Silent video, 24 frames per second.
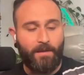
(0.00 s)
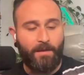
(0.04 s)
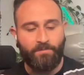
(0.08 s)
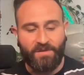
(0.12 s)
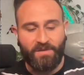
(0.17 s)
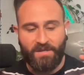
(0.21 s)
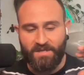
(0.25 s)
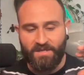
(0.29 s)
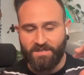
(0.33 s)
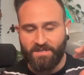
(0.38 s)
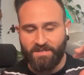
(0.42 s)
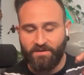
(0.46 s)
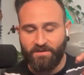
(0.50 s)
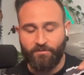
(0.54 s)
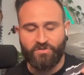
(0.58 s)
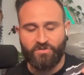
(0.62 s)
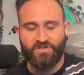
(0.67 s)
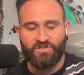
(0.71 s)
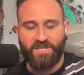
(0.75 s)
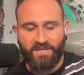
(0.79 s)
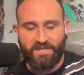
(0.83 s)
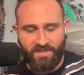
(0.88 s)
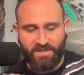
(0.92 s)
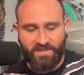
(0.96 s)
of emptiness, of
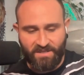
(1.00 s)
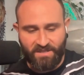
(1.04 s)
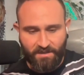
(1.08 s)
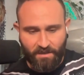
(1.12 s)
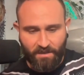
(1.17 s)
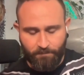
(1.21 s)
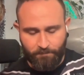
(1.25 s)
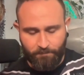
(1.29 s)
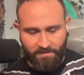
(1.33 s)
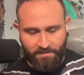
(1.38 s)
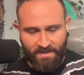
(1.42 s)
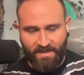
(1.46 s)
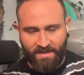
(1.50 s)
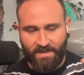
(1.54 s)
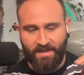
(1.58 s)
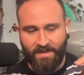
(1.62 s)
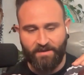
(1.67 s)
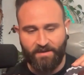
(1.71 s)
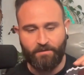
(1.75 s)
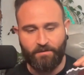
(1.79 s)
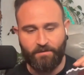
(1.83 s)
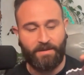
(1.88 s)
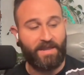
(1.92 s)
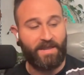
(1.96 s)
those just like the
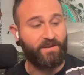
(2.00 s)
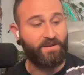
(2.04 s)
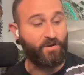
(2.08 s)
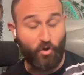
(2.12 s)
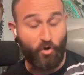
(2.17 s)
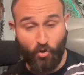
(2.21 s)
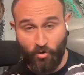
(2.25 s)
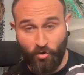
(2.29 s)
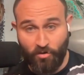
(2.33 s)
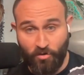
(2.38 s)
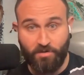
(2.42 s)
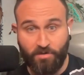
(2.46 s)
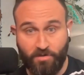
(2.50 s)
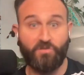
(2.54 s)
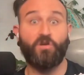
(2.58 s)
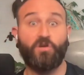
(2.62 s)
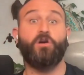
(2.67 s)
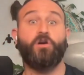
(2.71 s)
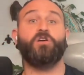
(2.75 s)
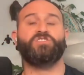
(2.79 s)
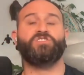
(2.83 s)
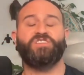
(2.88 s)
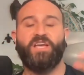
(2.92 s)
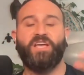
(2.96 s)
me and and her
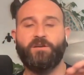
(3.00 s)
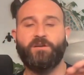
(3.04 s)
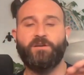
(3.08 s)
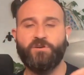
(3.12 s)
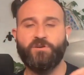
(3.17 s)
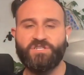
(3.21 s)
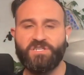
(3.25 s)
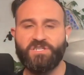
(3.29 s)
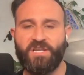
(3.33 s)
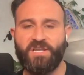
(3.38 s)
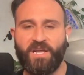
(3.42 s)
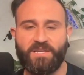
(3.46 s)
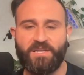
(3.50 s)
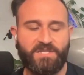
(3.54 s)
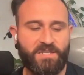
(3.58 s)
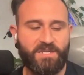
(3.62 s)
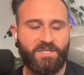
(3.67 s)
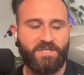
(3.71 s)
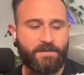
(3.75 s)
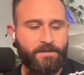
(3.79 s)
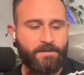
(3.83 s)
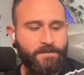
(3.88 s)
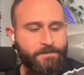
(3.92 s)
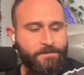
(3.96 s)
large energy
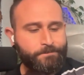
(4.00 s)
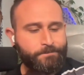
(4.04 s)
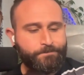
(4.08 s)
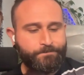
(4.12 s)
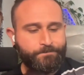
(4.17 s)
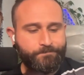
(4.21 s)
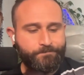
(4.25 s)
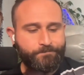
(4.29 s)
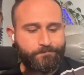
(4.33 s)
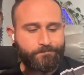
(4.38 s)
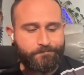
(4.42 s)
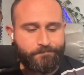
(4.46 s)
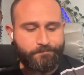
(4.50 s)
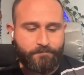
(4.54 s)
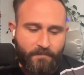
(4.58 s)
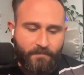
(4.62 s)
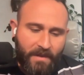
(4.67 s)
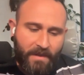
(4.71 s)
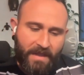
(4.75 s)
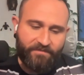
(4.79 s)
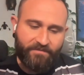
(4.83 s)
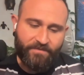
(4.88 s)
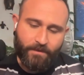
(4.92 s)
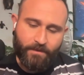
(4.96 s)
dancing,
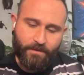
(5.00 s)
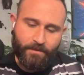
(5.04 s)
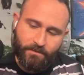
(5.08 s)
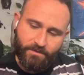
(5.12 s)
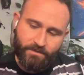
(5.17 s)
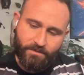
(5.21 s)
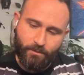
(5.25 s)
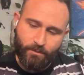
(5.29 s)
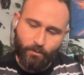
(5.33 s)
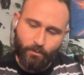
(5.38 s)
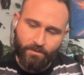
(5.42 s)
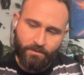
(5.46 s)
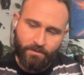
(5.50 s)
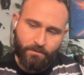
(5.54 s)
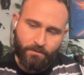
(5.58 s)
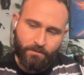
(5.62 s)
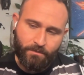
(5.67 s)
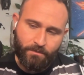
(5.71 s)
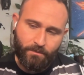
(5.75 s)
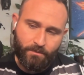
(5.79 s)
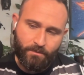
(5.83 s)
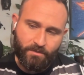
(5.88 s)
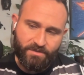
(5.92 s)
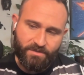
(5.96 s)
I felt
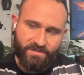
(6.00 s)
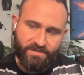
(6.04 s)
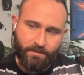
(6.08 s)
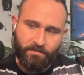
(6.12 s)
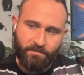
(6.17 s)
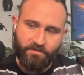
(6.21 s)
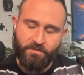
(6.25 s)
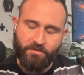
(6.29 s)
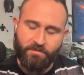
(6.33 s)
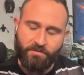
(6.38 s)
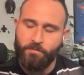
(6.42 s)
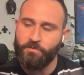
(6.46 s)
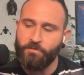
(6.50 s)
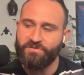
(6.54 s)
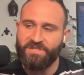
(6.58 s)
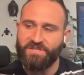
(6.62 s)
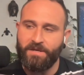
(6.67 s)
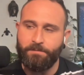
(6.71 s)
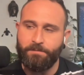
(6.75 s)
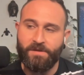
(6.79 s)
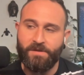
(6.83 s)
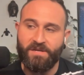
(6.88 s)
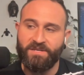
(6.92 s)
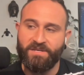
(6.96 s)
some of the
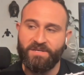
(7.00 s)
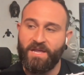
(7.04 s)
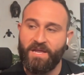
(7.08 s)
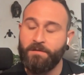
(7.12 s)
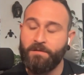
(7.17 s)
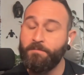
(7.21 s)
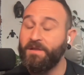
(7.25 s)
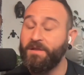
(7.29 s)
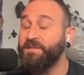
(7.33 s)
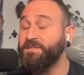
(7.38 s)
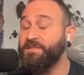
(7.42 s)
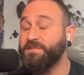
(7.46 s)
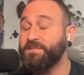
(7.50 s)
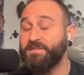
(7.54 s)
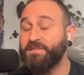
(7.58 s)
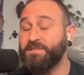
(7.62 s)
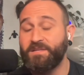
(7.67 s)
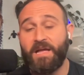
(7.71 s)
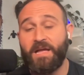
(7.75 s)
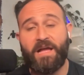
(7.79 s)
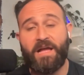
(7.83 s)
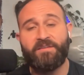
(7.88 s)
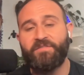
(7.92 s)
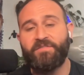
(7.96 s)
most deep
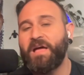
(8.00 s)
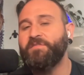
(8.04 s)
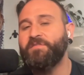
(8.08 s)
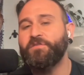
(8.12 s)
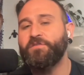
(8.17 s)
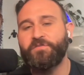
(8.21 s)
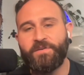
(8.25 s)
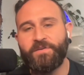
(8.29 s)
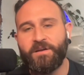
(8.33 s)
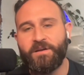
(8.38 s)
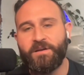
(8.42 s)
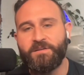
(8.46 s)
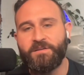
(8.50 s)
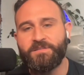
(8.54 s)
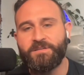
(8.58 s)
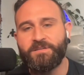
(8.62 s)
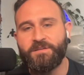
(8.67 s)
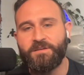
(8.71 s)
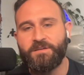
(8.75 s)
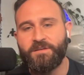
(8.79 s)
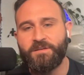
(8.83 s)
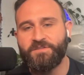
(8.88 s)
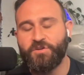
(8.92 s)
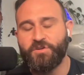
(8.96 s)
contentment I've ever
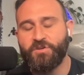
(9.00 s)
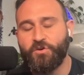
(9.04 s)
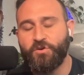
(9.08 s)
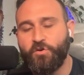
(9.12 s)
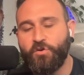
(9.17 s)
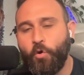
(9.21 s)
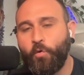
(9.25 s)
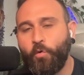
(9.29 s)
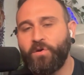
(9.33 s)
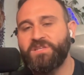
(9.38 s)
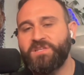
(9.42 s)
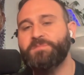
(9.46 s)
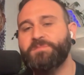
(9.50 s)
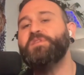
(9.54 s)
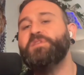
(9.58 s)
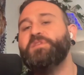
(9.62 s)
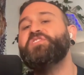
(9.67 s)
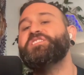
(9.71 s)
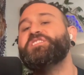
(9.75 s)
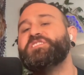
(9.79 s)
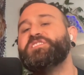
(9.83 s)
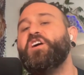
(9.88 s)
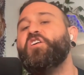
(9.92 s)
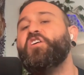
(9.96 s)
felt because there had always
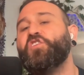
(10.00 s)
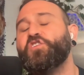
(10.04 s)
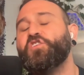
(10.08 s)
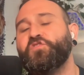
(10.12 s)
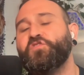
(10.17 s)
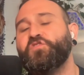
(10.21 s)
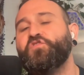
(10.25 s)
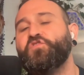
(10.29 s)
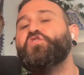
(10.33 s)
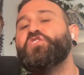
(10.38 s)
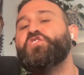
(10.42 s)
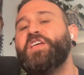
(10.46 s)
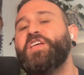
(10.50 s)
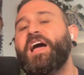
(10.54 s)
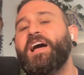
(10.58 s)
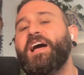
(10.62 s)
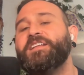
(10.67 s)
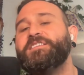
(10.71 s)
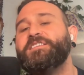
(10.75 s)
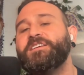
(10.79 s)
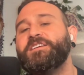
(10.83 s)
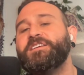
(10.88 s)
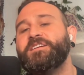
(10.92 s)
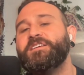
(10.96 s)
been this hunger for
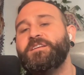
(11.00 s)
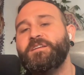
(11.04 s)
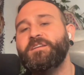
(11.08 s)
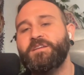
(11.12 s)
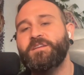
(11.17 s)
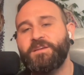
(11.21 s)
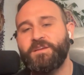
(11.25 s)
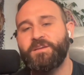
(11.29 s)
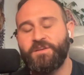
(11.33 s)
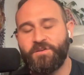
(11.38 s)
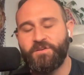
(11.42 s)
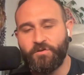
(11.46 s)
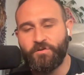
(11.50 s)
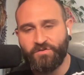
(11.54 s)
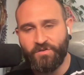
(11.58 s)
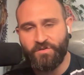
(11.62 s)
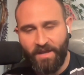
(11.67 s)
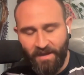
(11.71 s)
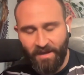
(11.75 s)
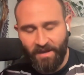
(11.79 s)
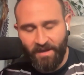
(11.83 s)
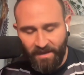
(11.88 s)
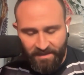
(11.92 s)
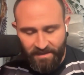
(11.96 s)
that you know
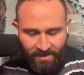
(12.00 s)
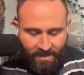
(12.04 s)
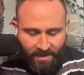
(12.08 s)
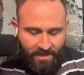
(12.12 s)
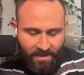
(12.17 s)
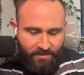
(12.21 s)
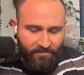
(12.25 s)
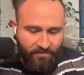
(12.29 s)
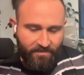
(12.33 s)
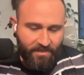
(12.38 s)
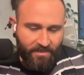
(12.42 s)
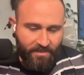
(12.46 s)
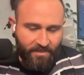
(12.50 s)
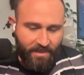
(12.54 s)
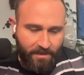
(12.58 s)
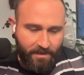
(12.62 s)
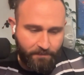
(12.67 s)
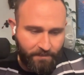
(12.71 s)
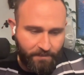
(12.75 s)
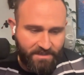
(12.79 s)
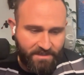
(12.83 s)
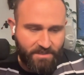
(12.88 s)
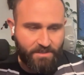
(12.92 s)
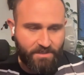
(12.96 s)
so that, again that kind of
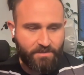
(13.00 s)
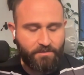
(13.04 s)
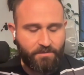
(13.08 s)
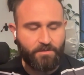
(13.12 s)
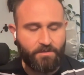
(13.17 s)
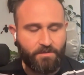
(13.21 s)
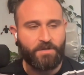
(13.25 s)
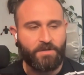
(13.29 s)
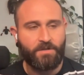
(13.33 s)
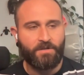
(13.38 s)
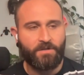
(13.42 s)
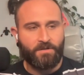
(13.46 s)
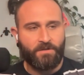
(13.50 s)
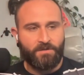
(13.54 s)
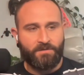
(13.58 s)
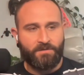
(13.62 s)
led me to